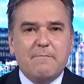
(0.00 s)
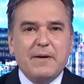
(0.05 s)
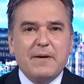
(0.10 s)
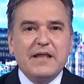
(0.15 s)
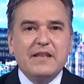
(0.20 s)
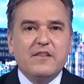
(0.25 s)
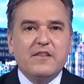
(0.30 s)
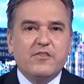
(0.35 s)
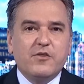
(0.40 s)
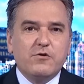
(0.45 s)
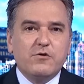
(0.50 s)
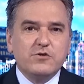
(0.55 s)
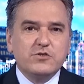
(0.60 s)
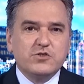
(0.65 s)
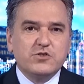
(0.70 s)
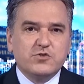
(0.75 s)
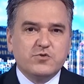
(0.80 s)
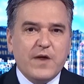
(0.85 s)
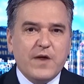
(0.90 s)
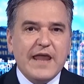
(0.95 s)
But
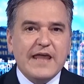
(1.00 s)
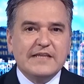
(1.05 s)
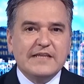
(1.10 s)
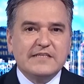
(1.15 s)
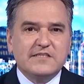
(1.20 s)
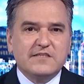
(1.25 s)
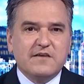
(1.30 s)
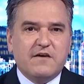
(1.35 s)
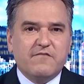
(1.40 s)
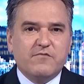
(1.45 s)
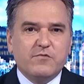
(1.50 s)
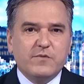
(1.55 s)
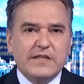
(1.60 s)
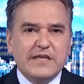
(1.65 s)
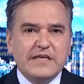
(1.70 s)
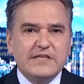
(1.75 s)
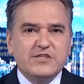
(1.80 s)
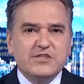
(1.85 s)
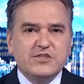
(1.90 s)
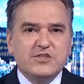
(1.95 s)
those strains of
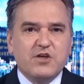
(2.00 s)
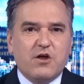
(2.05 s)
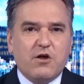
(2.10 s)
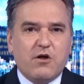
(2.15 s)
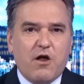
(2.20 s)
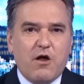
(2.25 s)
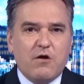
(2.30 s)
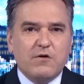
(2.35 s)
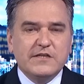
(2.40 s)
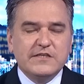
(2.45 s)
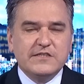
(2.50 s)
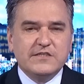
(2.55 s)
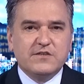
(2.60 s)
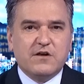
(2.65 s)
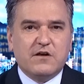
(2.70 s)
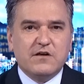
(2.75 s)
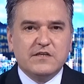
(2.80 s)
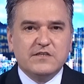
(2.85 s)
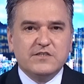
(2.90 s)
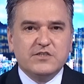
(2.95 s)
relations are already
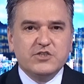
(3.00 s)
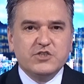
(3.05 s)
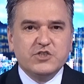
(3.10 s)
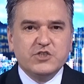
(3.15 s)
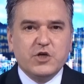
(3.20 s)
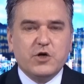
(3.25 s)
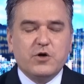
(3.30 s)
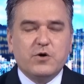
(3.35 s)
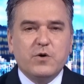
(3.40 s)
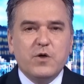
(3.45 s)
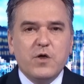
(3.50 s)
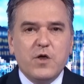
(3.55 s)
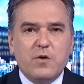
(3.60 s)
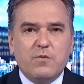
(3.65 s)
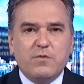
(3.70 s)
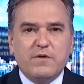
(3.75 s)
starting to show.